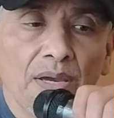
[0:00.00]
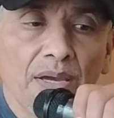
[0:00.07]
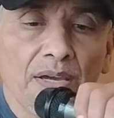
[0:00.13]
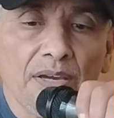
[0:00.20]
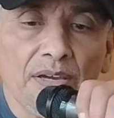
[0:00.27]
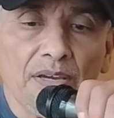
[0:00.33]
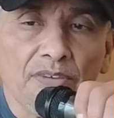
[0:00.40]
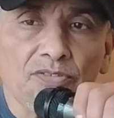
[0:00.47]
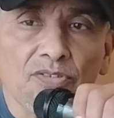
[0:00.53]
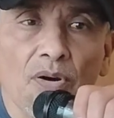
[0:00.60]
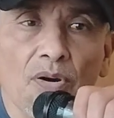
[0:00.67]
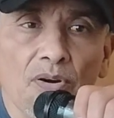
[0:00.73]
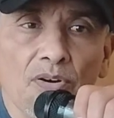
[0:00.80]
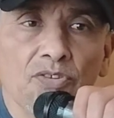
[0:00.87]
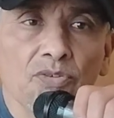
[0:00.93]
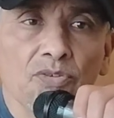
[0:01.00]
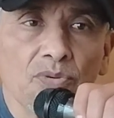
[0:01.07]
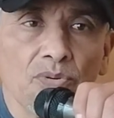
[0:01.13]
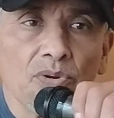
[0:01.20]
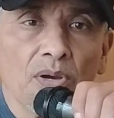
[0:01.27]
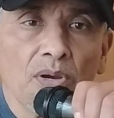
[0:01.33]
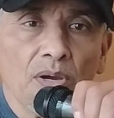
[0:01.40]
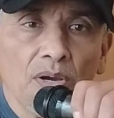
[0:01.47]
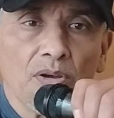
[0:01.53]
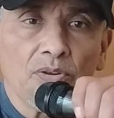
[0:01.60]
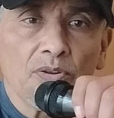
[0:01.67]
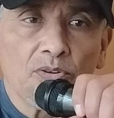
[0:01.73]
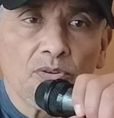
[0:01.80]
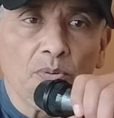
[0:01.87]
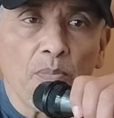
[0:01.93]
It's hard to
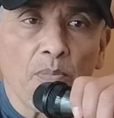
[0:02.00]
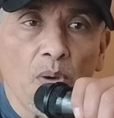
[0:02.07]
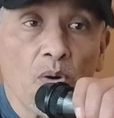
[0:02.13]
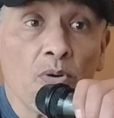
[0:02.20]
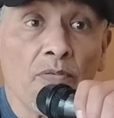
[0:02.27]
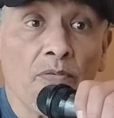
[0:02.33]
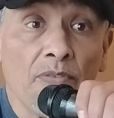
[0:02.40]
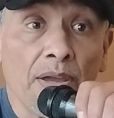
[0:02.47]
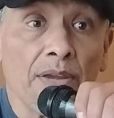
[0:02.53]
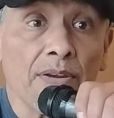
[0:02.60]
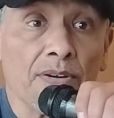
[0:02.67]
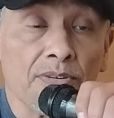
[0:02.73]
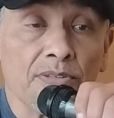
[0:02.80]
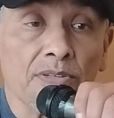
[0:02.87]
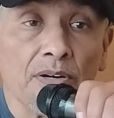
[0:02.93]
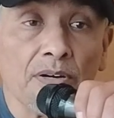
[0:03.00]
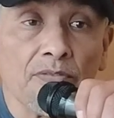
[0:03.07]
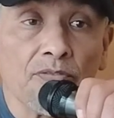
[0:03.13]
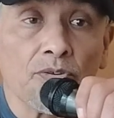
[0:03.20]
motivate yourself